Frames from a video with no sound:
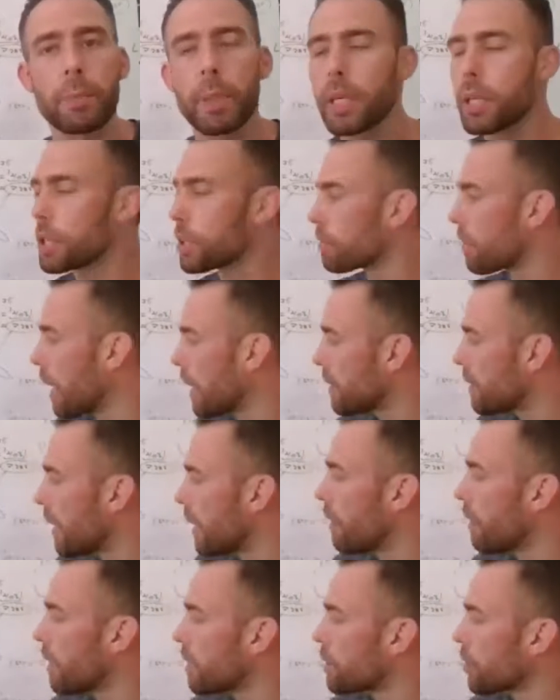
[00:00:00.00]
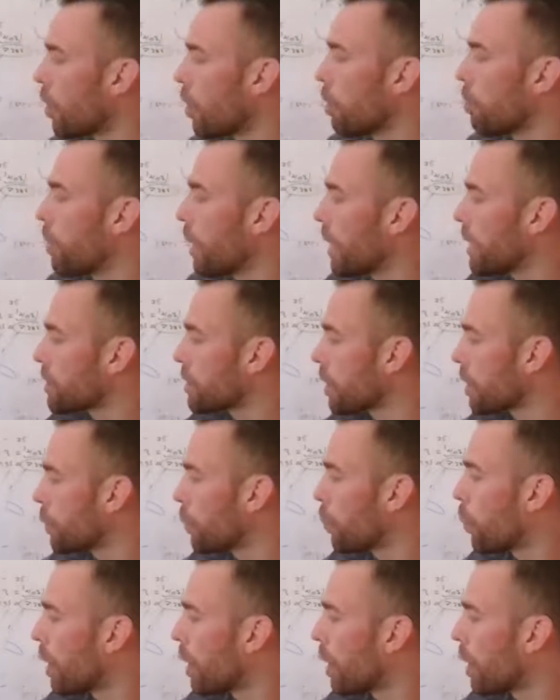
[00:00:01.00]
because right there, it's all based on